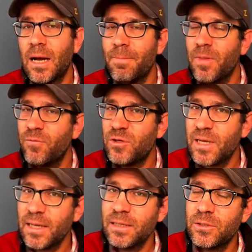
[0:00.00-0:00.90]
if you
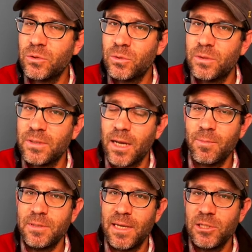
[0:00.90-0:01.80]
dig into the
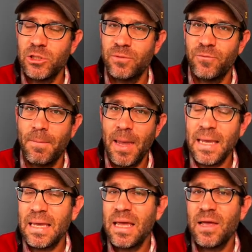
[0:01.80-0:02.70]
documentation for
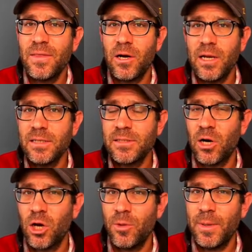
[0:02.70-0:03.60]
make, there is an
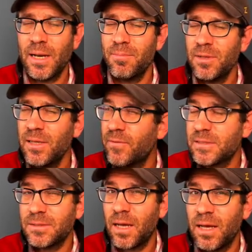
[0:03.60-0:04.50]
argument, I believe
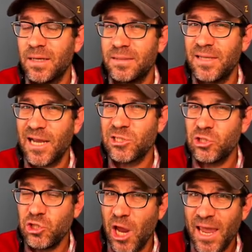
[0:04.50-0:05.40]
it's
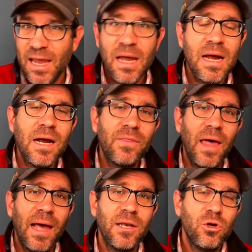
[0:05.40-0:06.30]
-j,
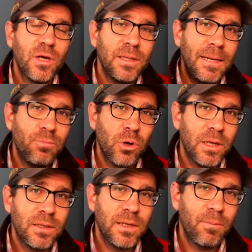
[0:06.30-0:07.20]
that you can then put
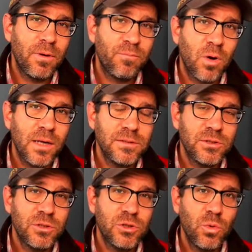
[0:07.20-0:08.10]
in the number of
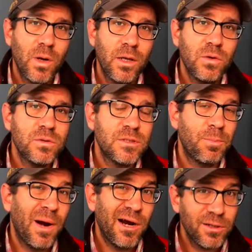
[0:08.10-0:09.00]
processors you want to use to
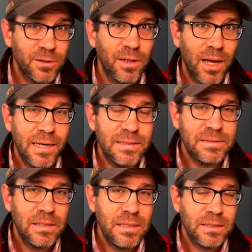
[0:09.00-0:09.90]
parallelize
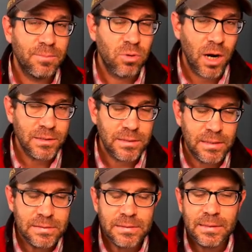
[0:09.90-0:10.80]
the
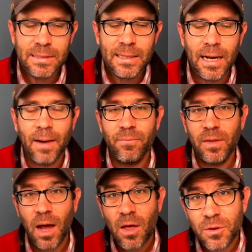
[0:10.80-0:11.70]
process.
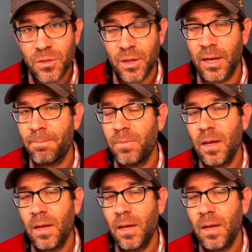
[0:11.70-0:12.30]
The other thing